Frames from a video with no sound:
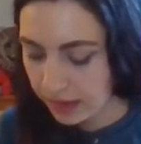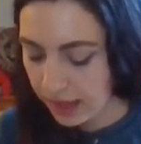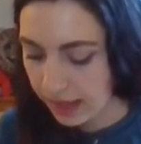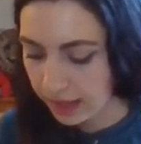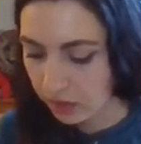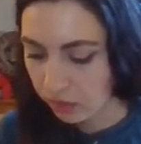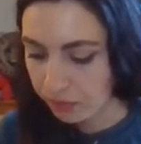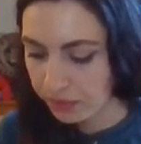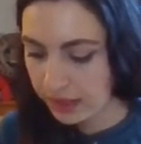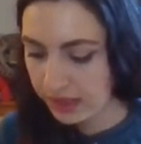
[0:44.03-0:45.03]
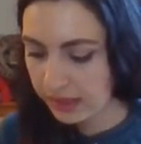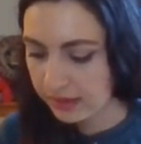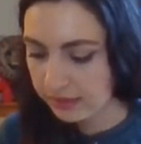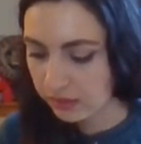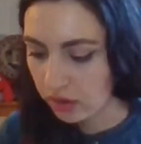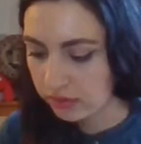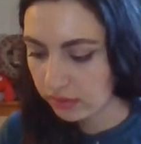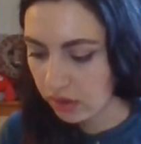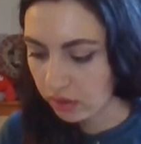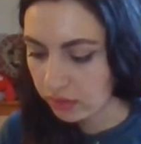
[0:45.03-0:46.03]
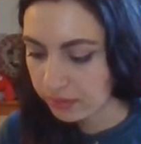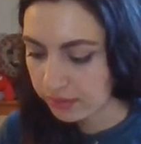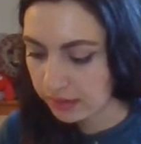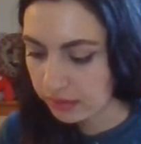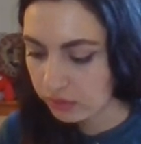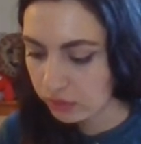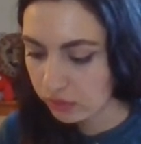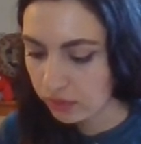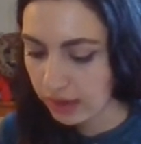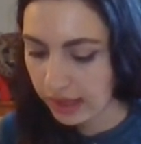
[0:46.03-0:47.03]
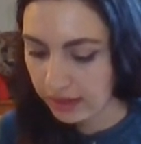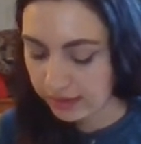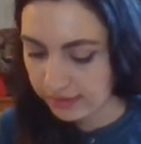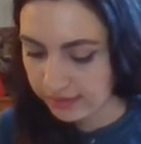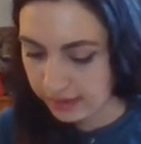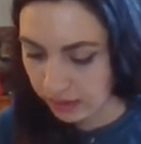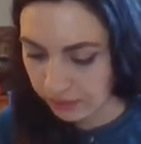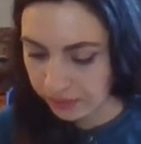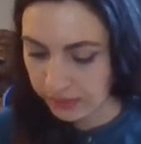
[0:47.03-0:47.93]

Angle B is also opposite to AC,